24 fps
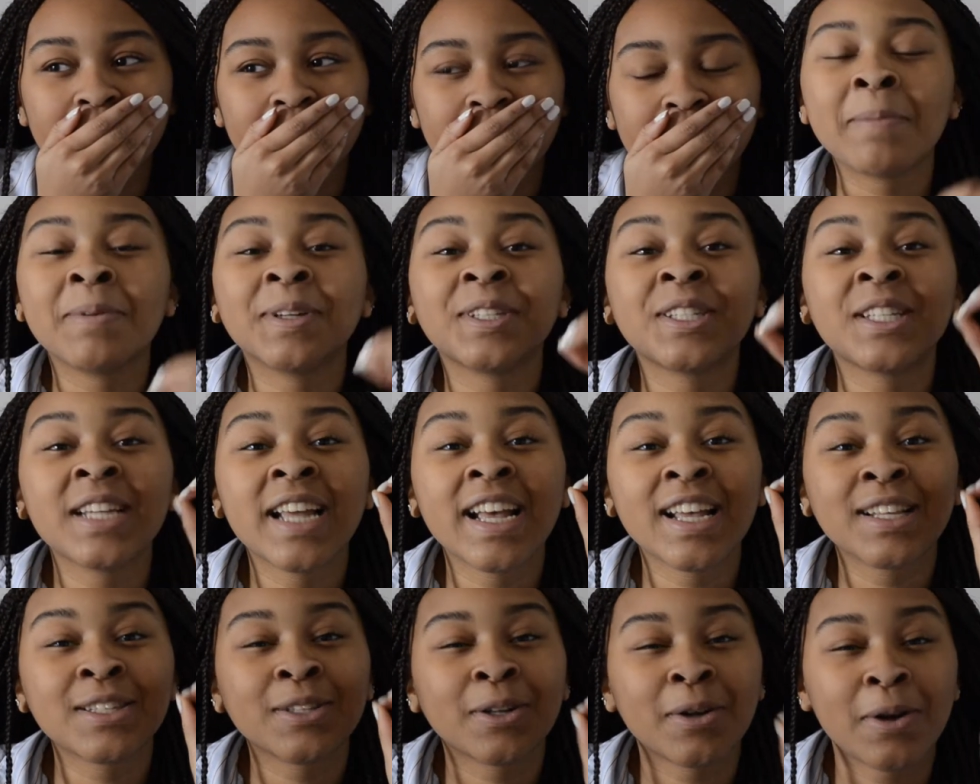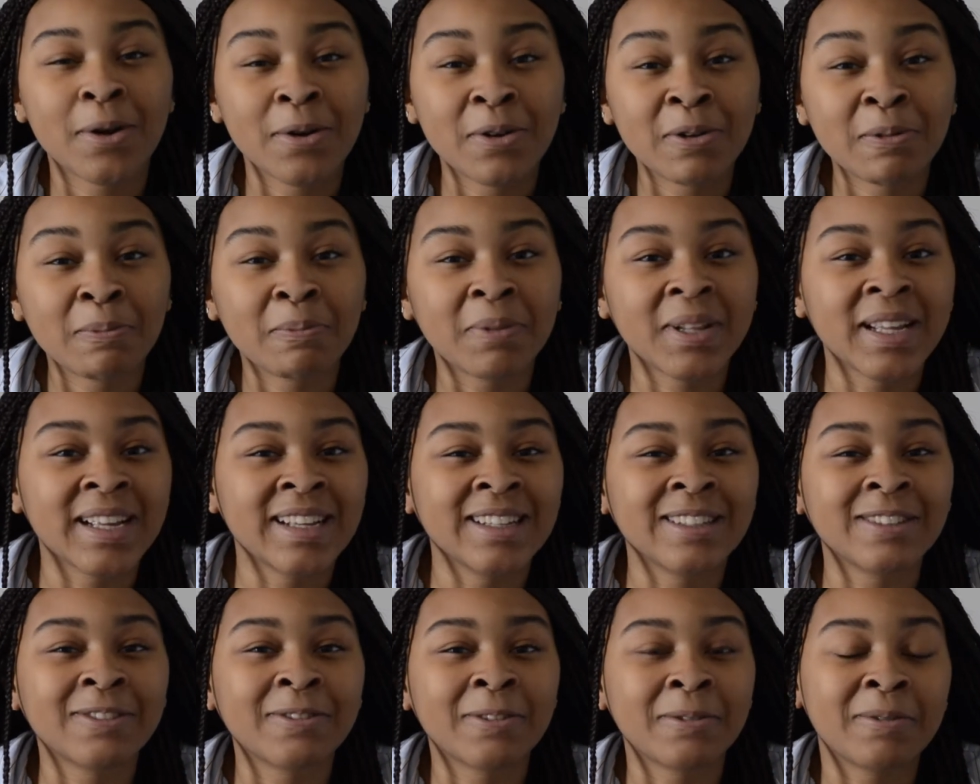But she has her own
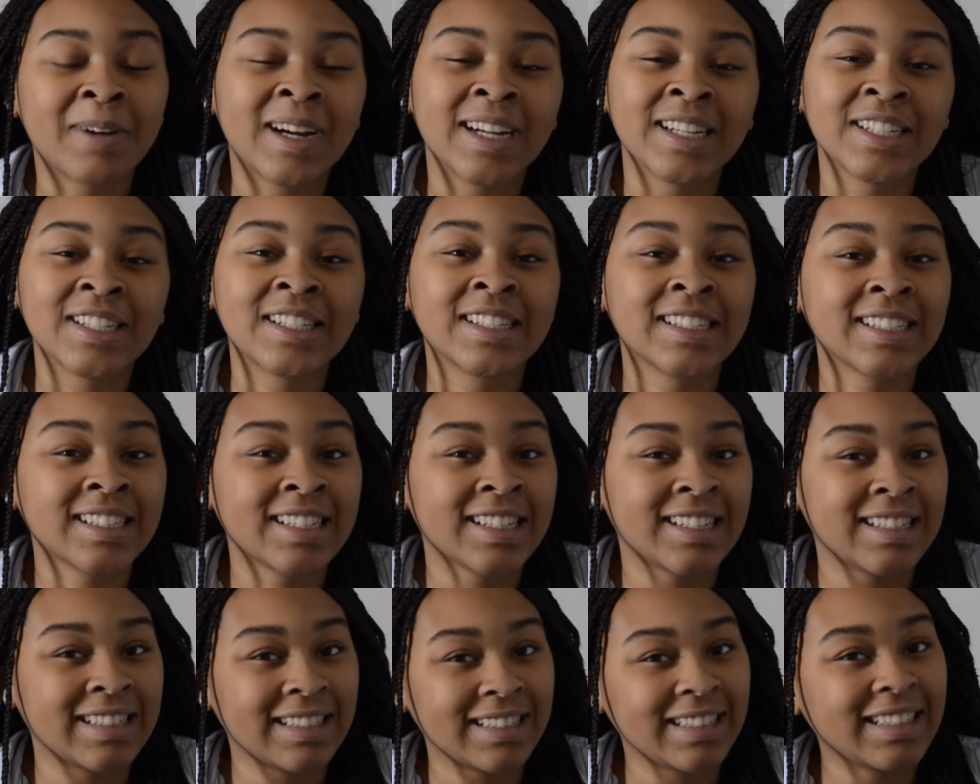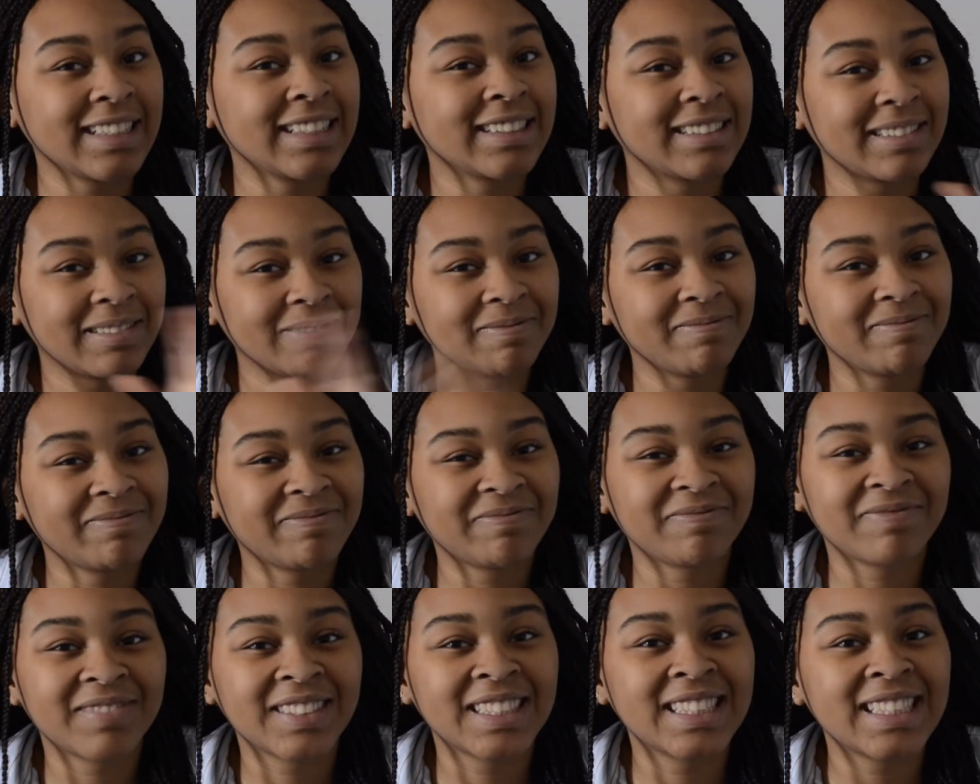plans for why she's gonna like
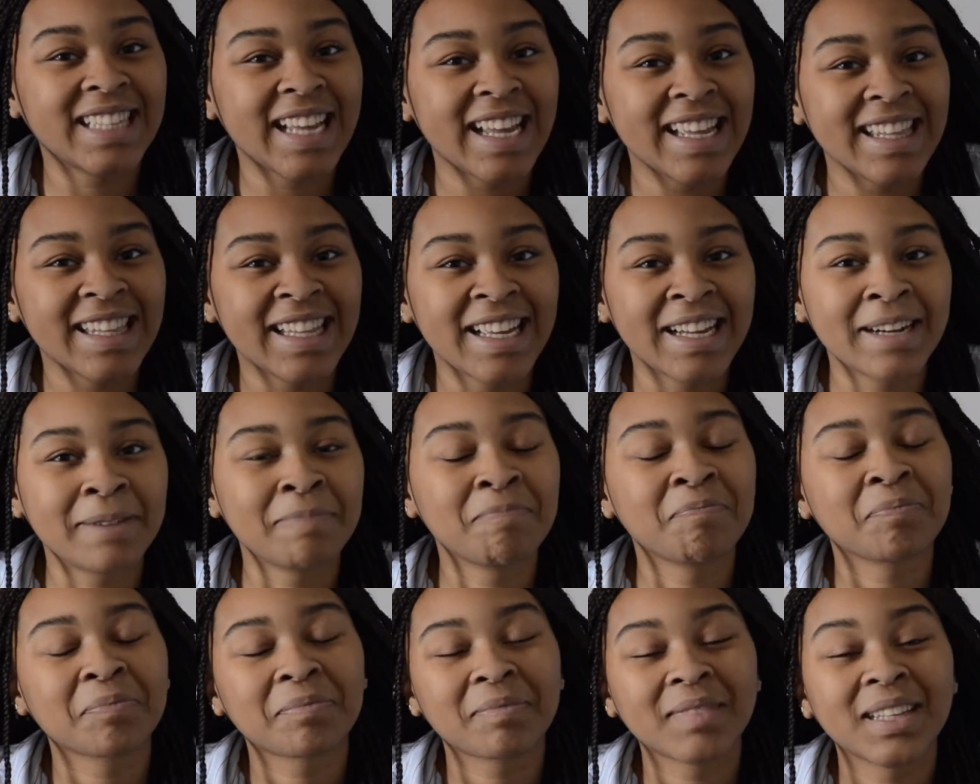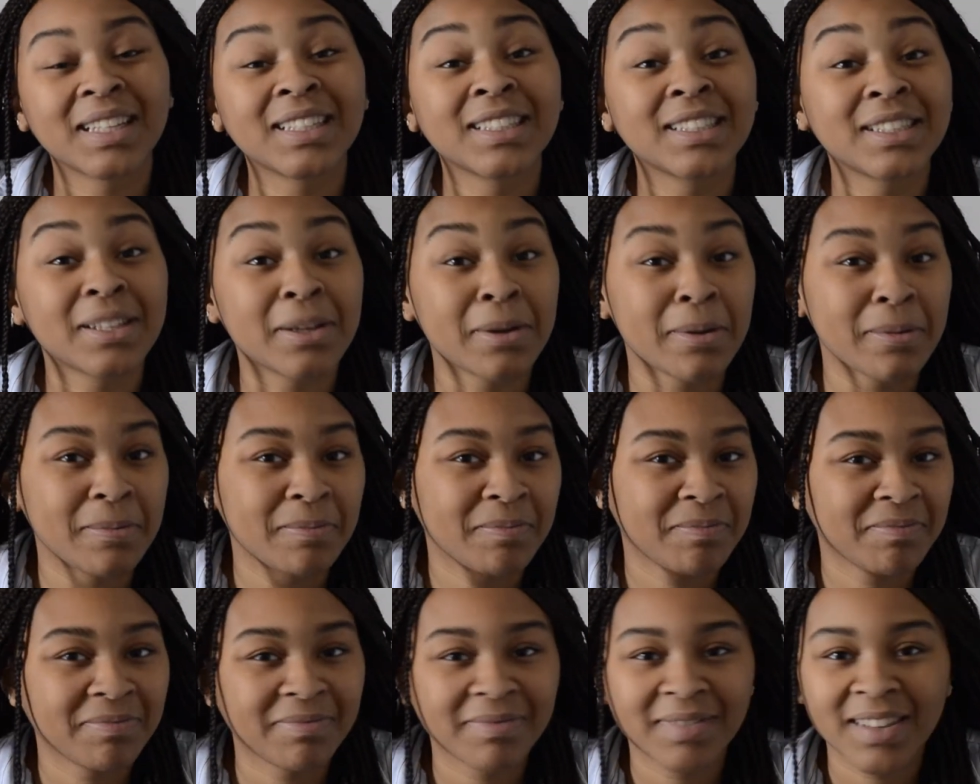stay there. So,
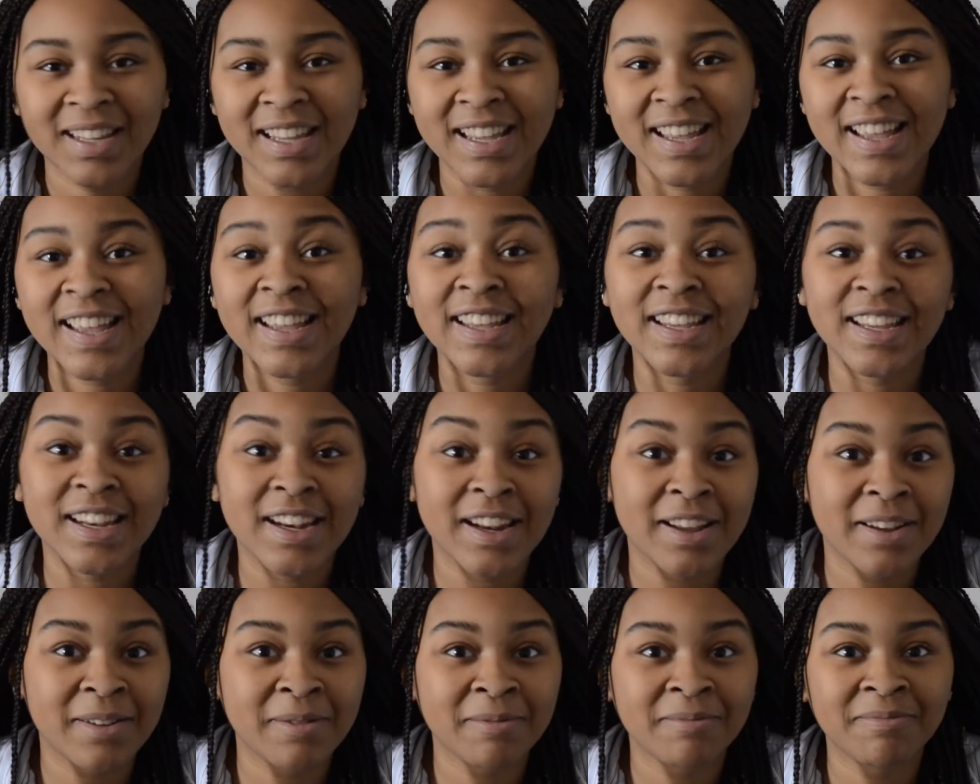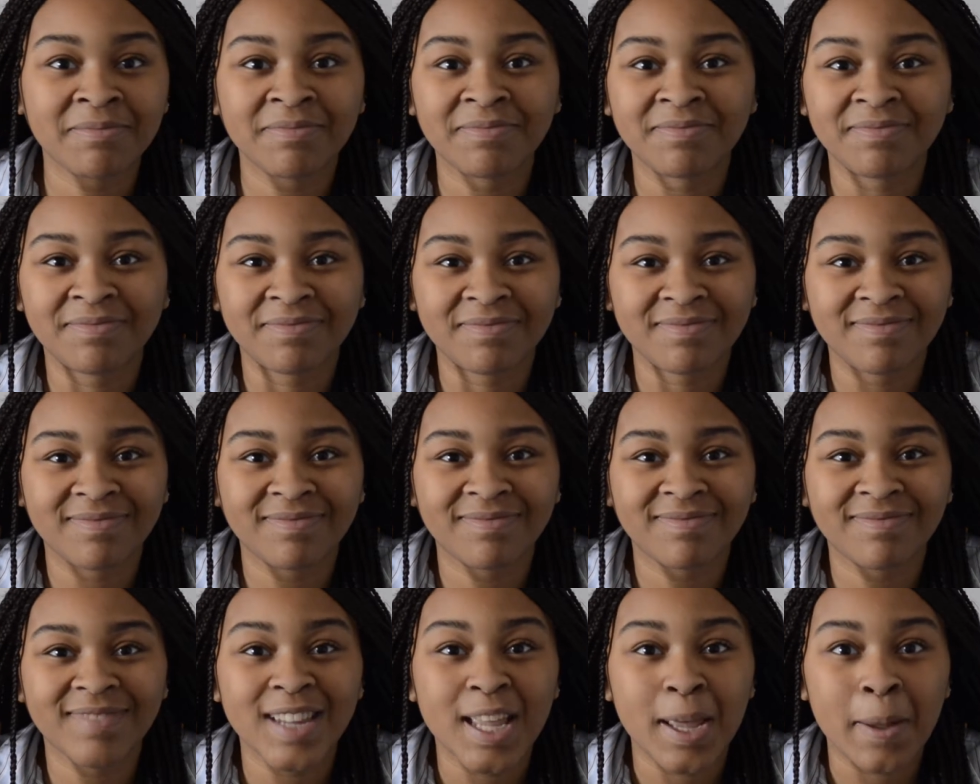you know,
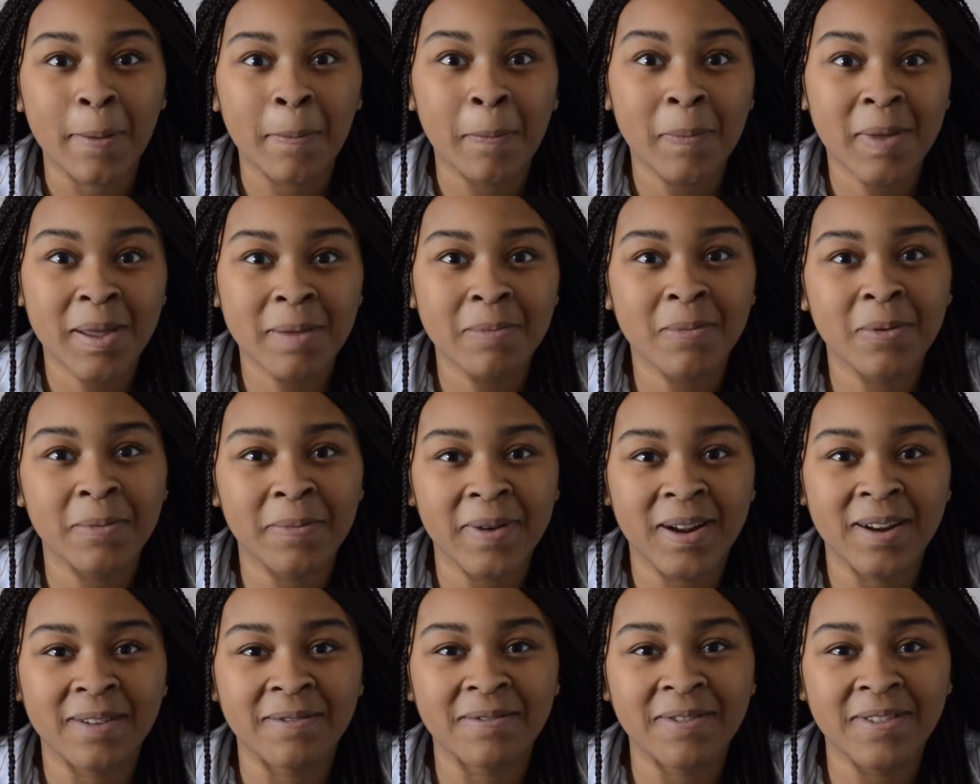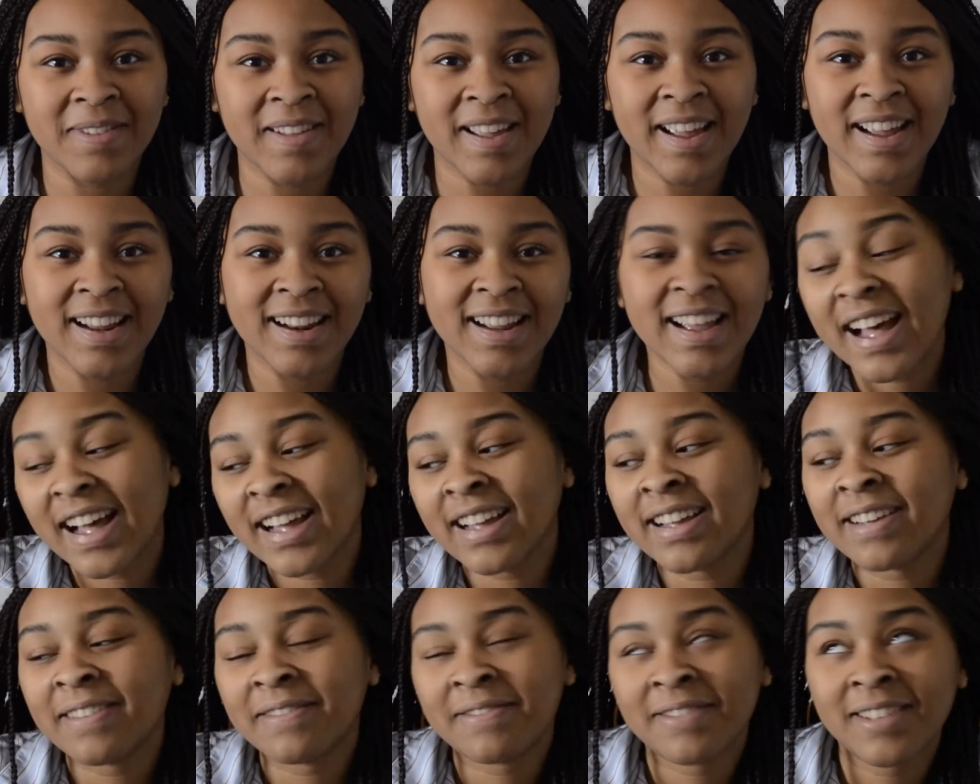be prepared for that. I
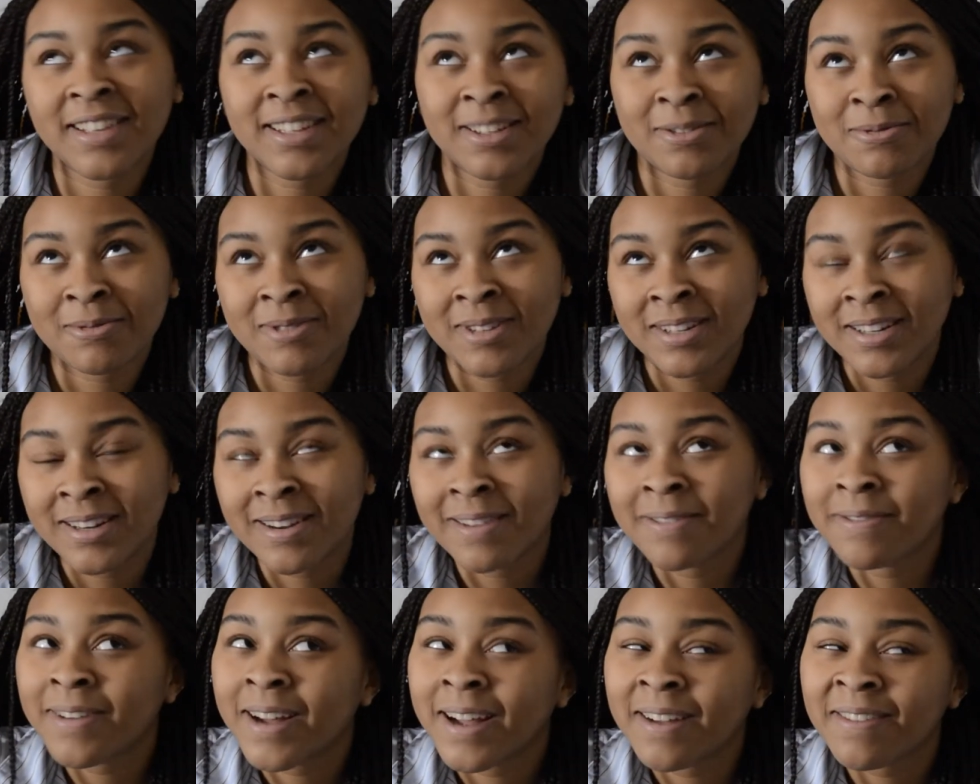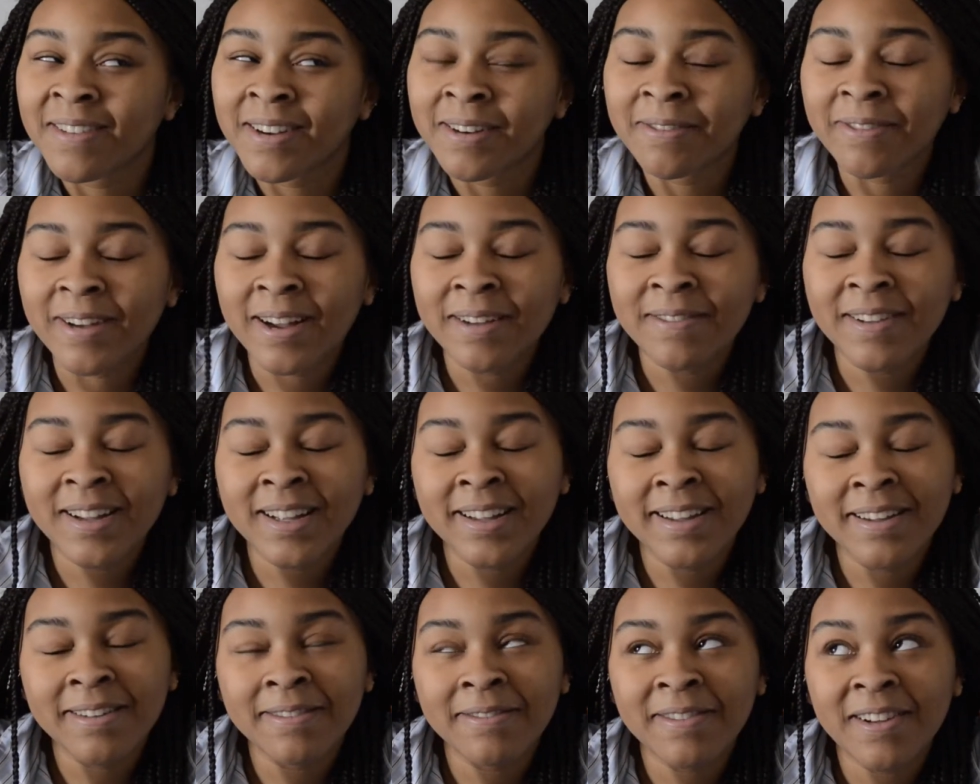give this one a 5 out of 5. I
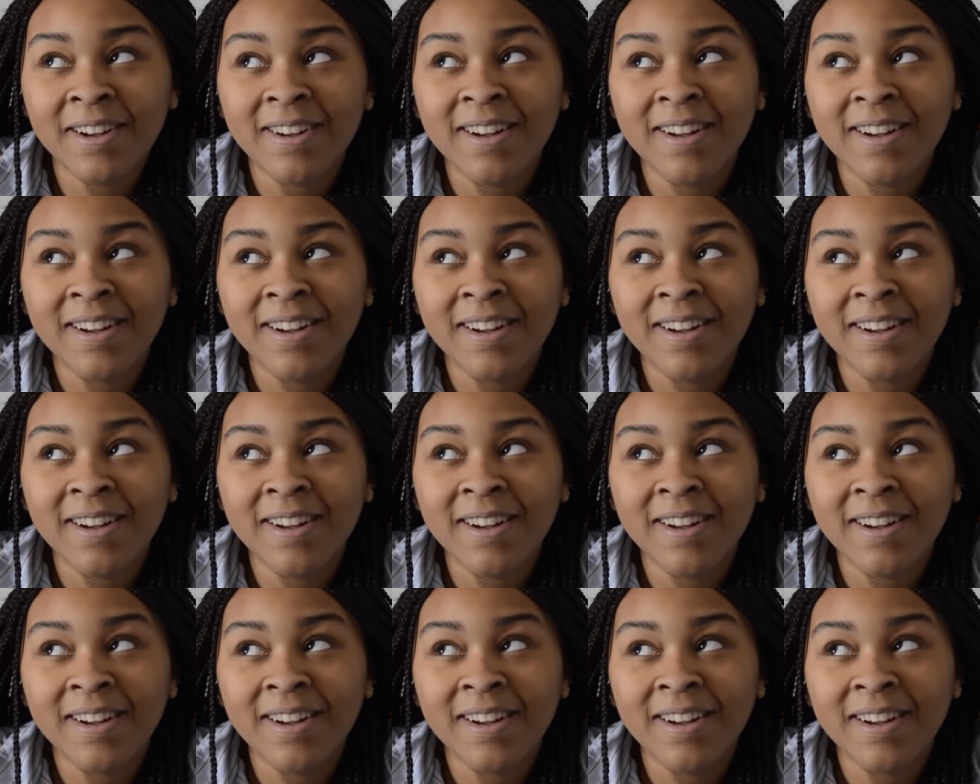give